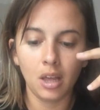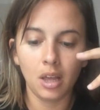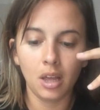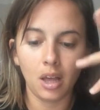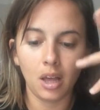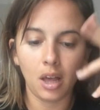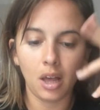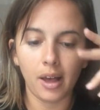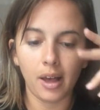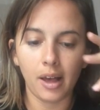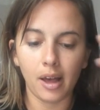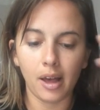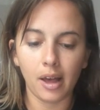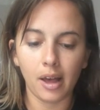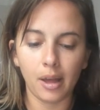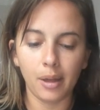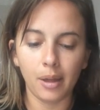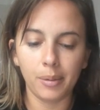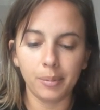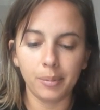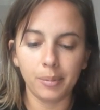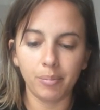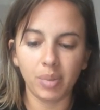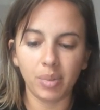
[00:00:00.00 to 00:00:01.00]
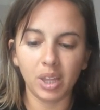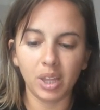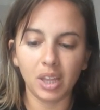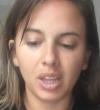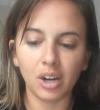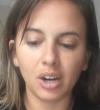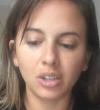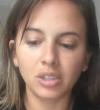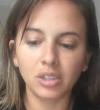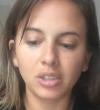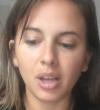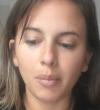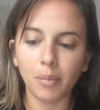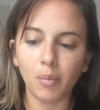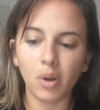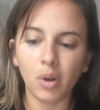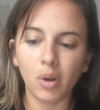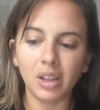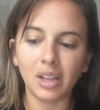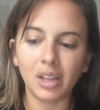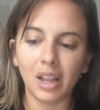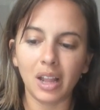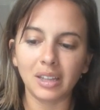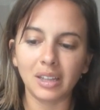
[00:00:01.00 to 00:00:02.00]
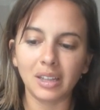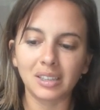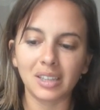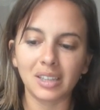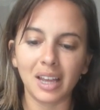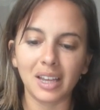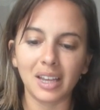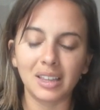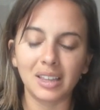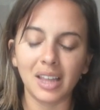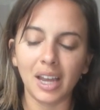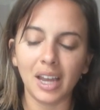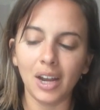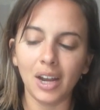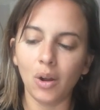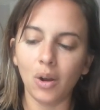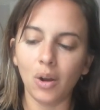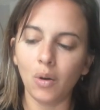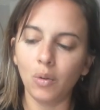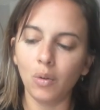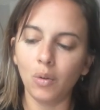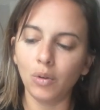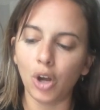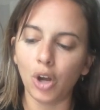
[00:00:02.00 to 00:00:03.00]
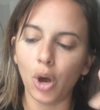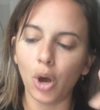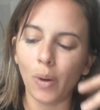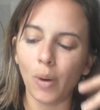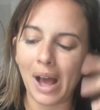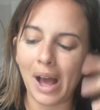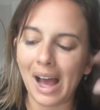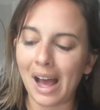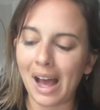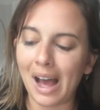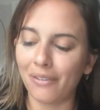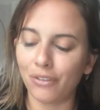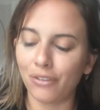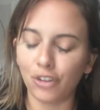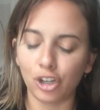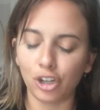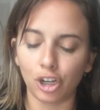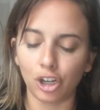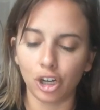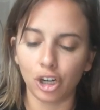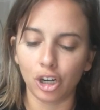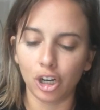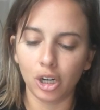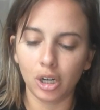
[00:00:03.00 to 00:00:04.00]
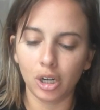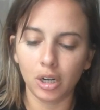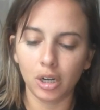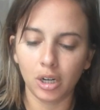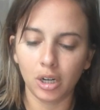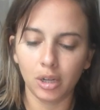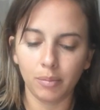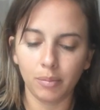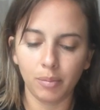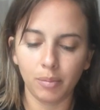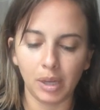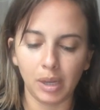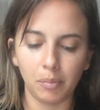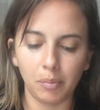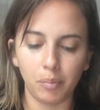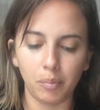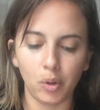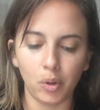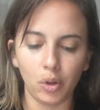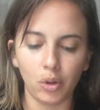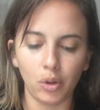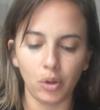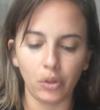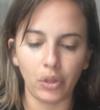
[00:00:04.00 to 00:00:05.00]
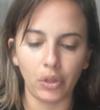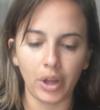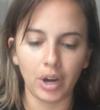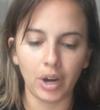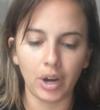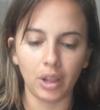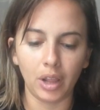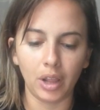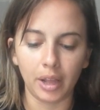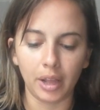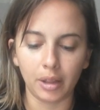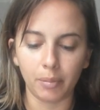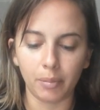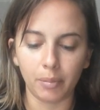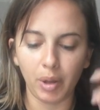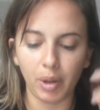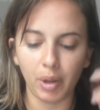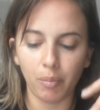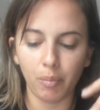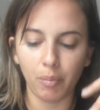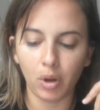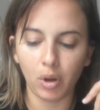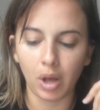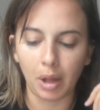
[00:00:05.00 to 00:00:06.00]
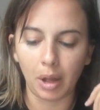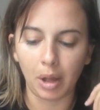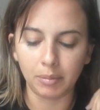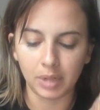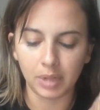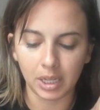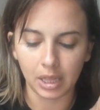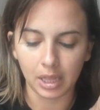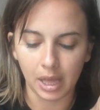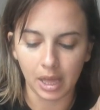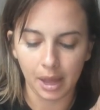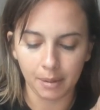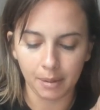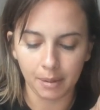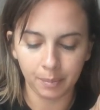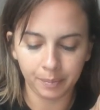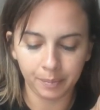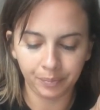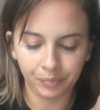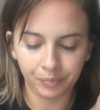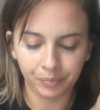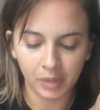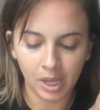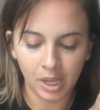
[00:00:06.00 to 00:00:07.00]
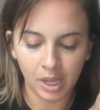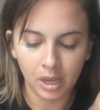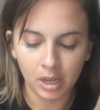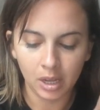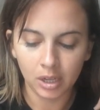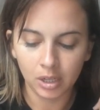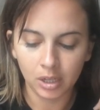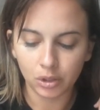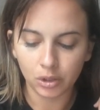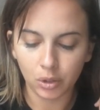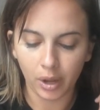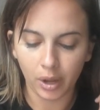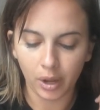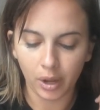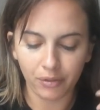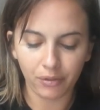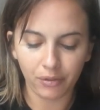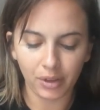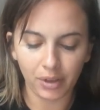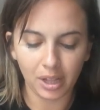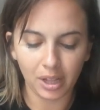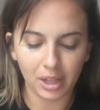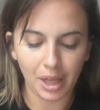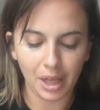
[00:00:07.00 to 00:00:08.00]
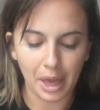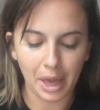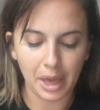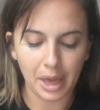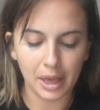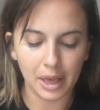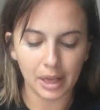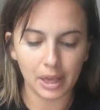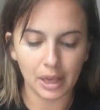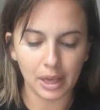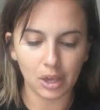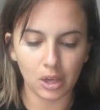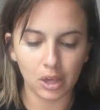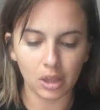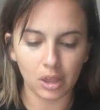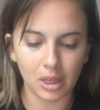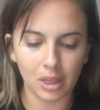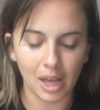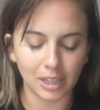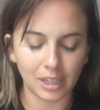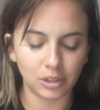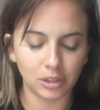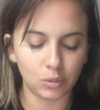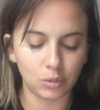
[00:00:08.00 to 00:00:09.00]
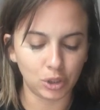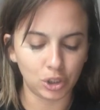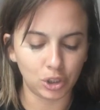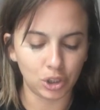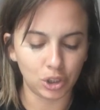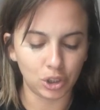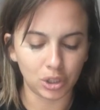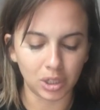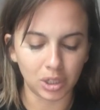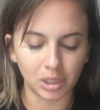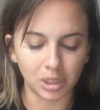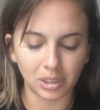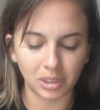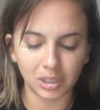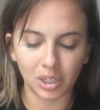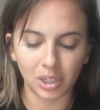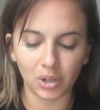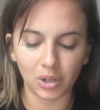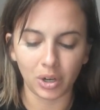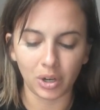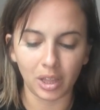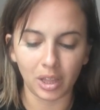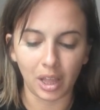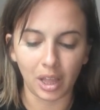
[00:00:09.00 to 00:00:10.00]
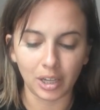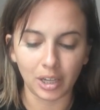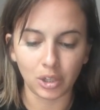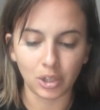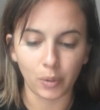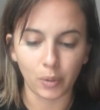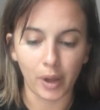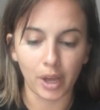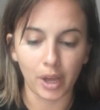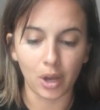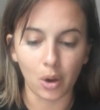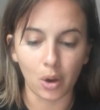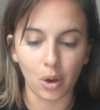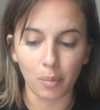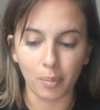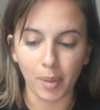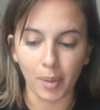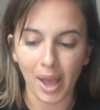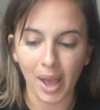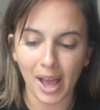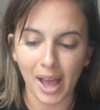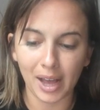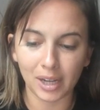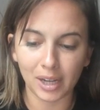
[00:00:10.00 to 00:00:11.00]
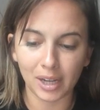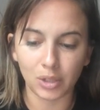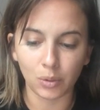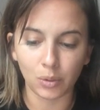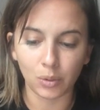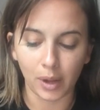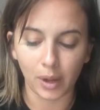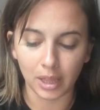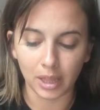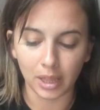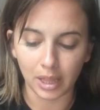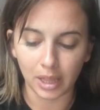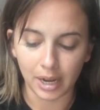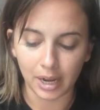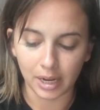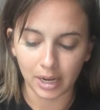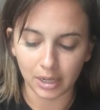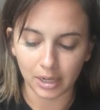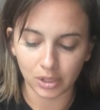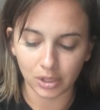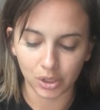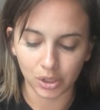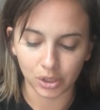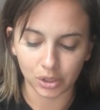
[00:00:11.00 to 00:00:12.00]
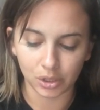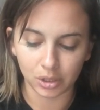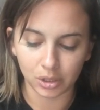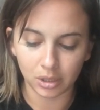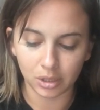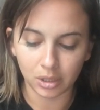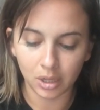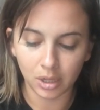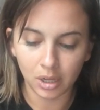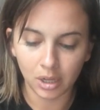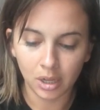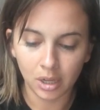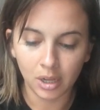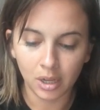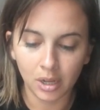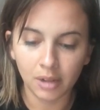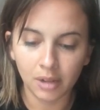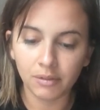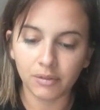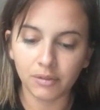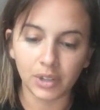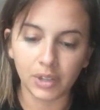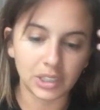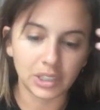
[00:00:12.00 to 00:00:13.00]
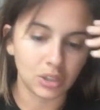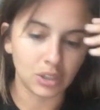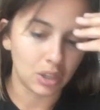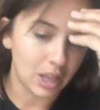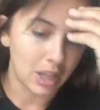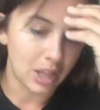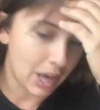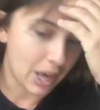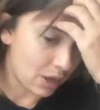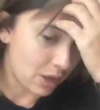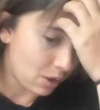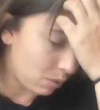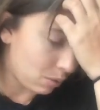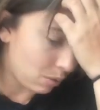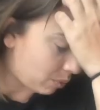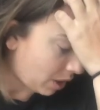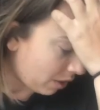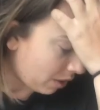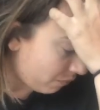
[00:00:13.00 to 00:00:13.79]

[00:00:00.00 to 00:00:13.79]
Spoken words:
but there's someone that's like, they don't go after people. They're like, people come to them. So I feel like that's what you're considering. Like, do I go back? Do I let it just fizzle out? But I